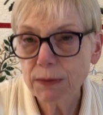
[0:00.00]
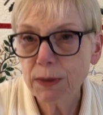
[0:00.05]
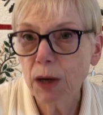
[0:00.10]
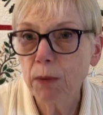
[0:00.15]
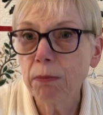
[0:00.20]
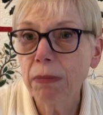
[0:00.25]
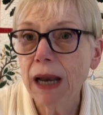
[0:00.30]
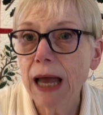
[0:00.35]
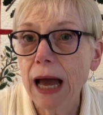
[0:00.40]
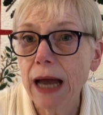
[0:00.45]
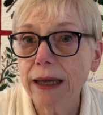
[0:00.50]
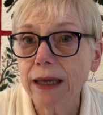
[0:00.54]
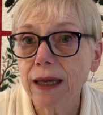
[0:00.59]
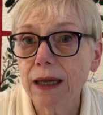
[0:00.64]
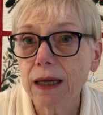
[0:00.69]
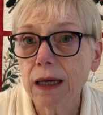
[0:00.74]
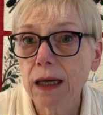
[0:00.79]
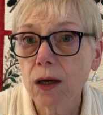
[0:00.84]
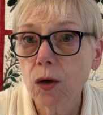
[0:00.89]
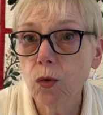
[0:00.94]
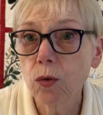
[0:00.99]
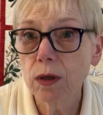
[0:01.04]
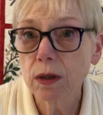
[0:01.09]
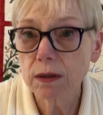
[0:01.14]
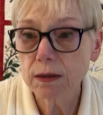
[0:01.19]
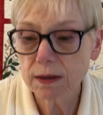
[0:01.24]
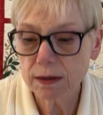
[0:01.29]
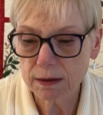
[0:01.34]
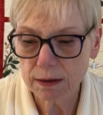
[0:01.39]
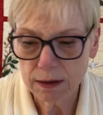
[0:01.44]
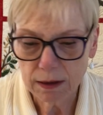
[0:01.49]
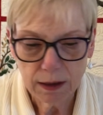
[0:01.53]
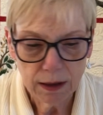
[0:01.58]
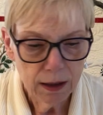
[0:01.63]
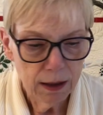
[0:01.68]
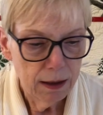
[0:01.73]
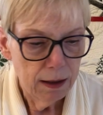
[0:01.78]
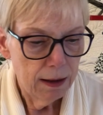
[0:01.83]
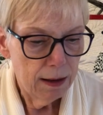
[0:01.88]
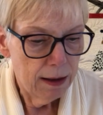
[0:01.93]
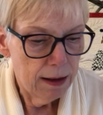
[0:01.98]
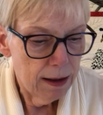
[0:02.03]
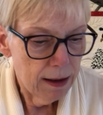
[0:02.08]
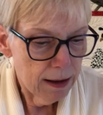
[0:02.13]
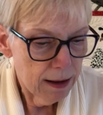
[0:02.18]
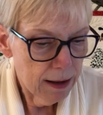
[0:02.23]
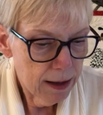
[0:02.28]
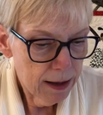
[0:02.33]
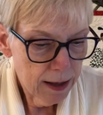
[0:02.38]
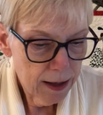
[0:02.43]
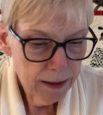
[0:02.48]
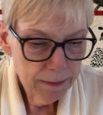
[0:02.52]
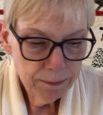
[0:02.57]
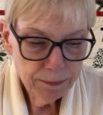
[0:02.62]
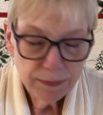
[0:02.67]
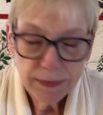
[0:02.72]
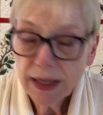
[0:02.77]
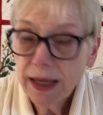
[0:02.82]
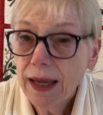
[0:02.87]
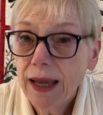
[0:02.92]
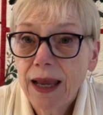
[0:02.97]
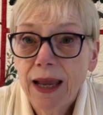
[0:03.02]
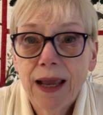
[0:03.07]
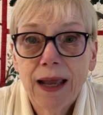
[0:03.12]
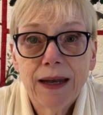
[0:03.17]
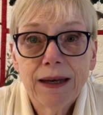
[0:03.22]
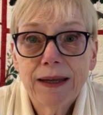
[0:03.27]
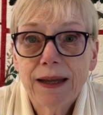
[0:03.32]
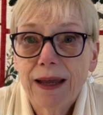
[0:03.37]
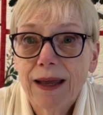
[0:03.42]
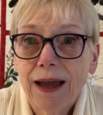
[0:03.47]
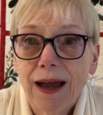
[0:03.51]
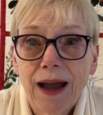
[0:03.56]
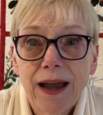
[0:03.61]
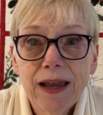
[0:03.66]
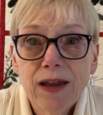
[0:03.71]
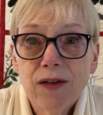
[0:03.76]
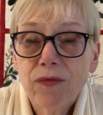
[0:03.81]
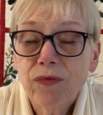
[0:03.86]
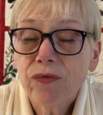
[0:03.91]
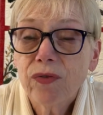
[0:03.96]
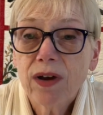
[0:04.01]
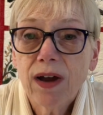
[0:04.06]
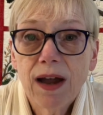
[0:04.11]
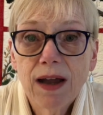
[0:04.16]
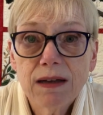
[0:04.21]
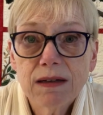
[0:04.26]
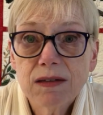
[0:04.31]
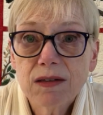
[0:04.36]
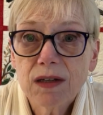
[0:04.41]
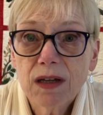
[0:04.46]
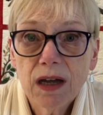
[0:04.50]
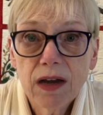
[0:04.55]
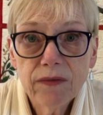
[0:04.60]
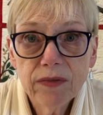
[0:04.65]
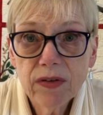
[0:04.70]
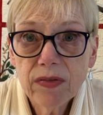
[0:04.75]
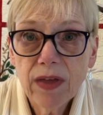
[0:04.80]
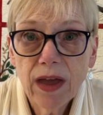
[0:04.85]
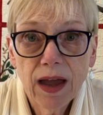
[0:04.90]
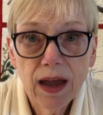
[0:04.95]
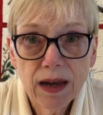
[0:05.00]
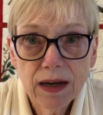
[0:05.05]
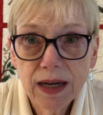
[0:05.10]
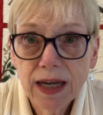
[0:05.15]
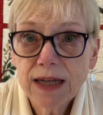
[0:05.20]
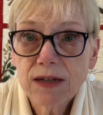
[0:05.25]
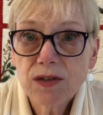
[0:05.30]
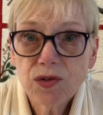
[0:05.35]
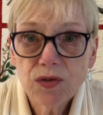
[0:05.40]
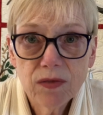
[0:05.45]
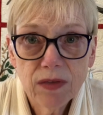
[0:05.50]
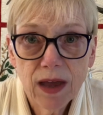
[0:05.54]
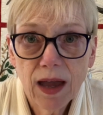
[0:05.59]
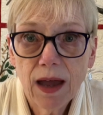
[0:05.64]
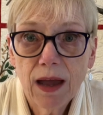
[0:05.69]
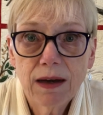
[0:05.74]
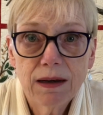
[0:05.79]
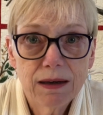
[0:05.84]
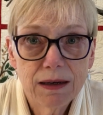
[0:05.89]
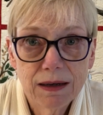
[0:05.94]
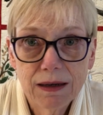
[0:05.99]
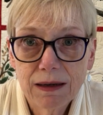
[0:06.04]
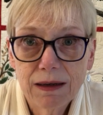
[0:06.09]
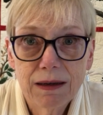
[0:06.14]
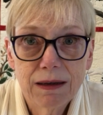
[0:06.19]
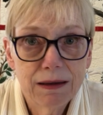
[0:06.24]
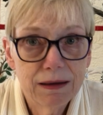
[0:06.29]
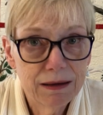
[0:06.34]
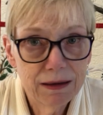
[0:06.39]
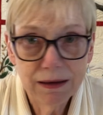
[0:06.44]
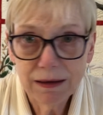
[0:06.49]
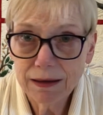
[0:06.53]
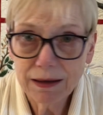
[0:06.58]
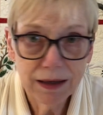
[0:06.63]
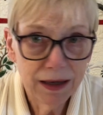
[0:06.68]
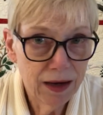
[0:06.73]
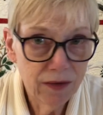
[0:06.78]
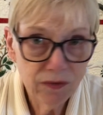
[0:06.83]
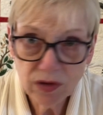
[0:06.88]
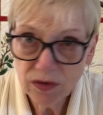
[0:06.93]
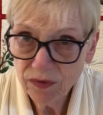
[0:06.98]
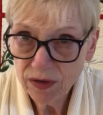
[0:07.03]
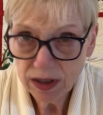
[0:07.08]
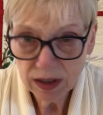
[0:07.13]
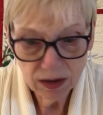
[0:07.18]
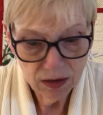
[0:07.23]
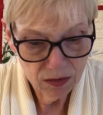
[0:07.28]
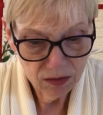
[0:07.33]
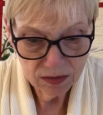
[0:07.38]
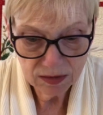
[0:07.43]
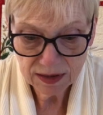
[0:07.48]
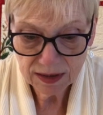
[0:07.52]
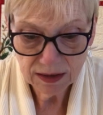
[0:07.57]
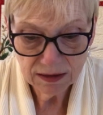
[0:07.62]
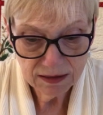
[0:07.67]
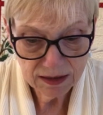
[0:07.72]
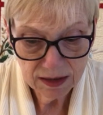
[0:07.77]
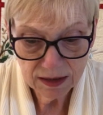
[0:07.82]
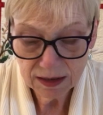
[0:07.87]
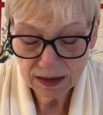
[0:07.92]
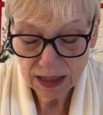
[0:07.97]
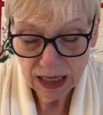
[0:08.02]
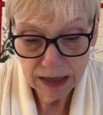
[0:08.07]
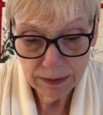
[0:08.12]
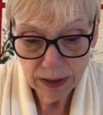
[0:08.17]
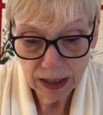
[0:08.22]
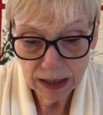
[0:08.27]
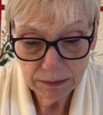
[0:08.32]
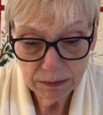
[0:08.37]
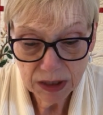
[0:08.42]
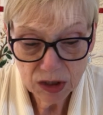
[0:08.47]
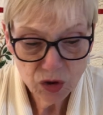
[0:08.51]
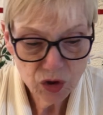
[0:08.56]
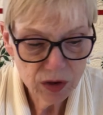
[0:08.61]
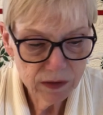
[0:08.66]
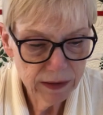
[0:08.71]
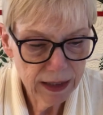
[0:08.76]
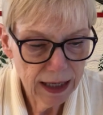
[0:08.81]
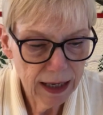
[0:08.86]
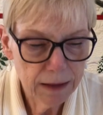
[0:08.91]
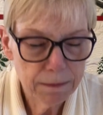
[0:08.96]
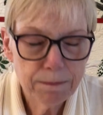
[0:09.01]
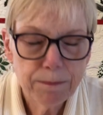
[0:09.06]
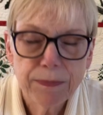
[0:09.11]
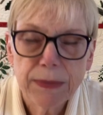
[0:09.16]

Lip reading: about blocking quilts, and I have forgotten to cover that, answer that every video since the time I mentioned that.